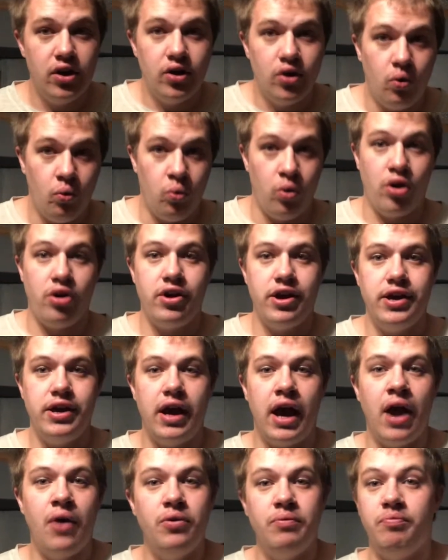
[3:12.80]
worry,
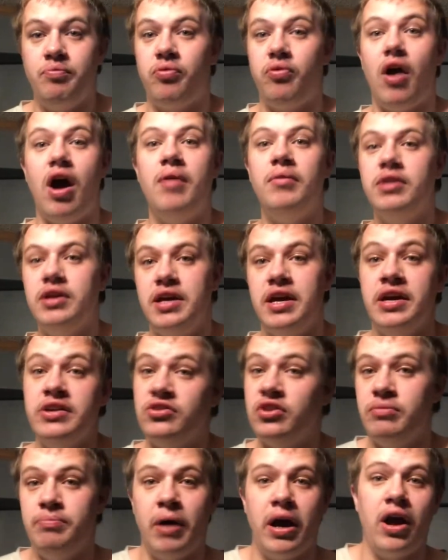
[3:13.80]
I would probably
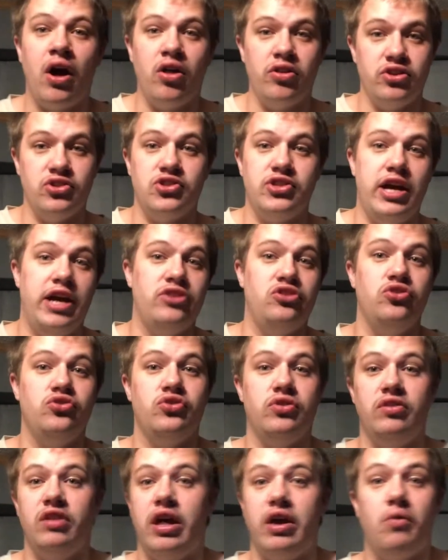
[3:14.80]
easily buy all these statues
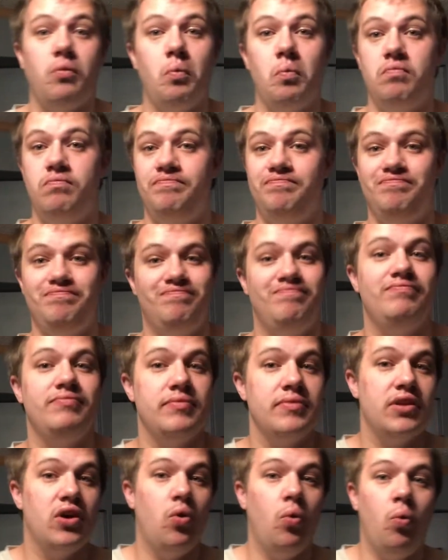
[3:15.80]
in like
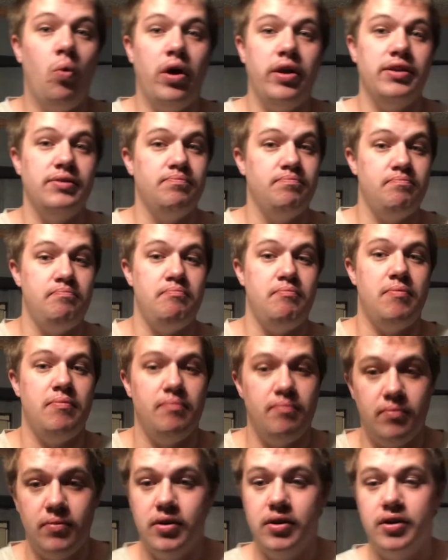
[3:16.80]
one
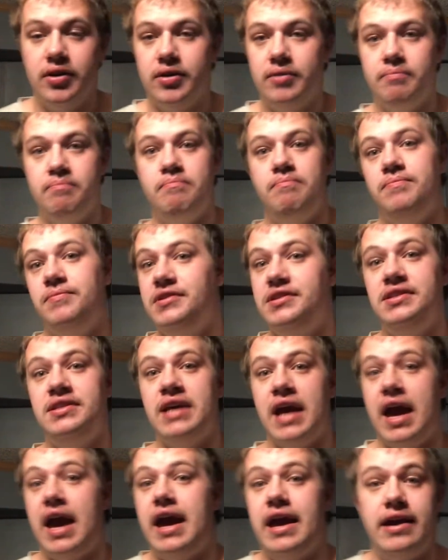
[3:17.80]

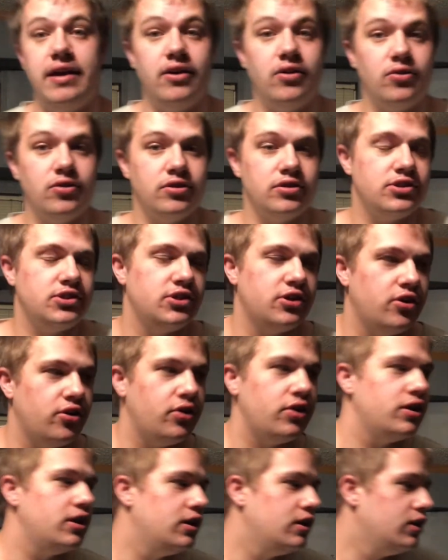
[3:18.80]
day or so.
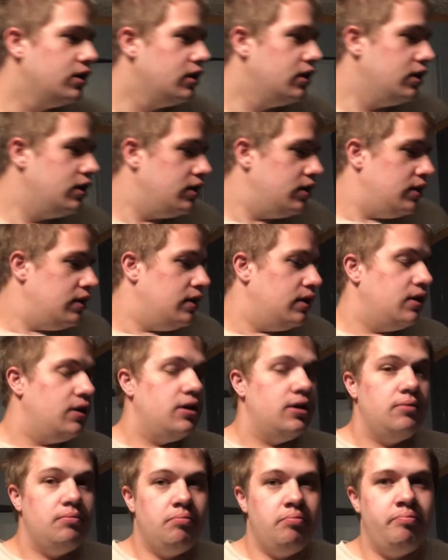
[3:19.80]

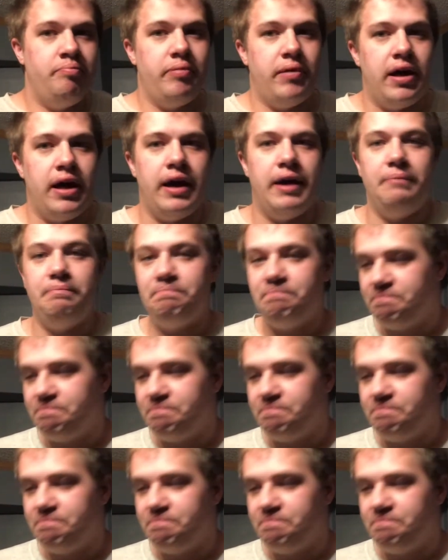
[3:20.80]
But